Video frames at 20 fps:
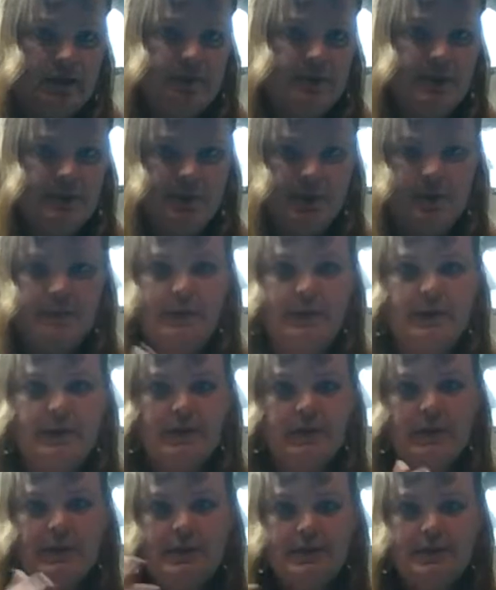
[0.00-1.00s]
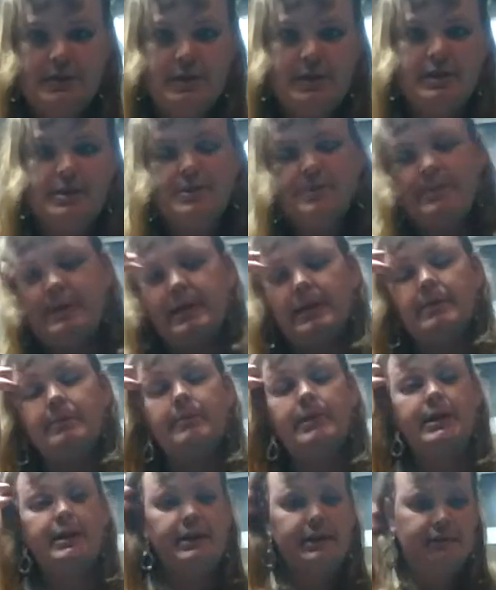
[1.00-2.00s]
is only because it's making
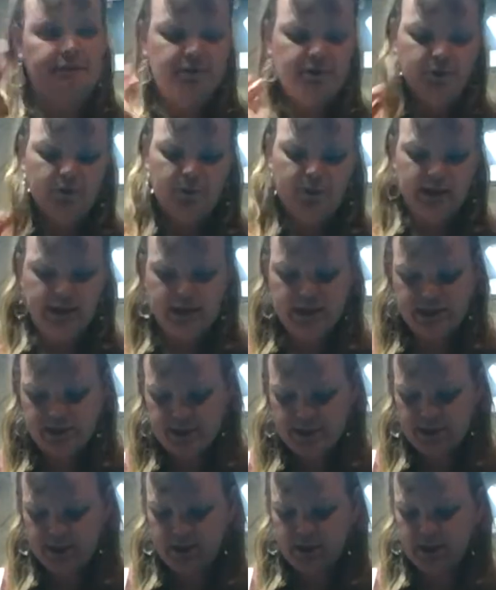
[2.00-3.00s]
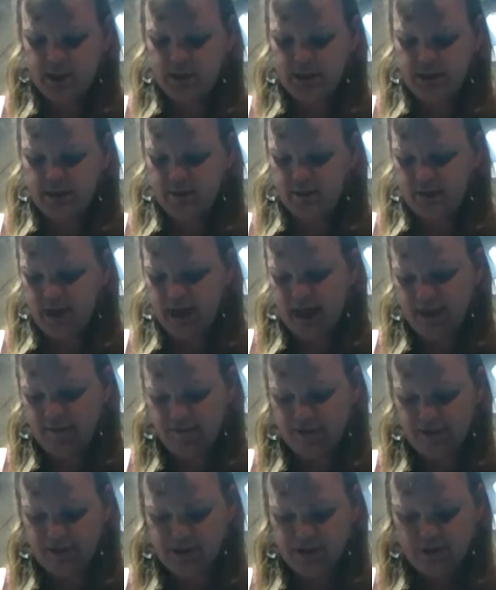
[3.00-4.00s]
my life a little bit easier, and I don't have
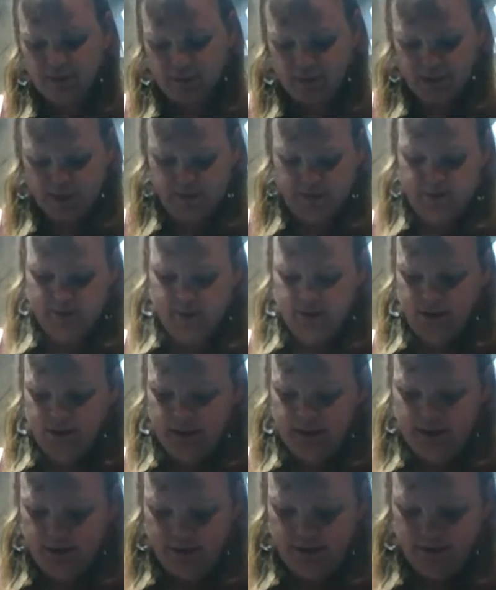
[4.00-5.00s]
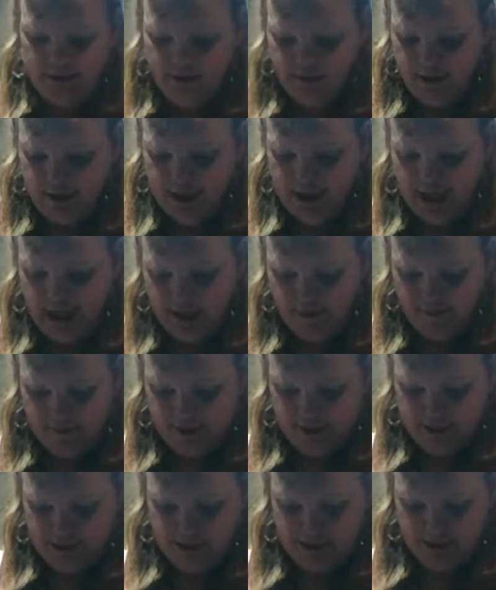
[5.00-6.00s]
to deal with the aggravation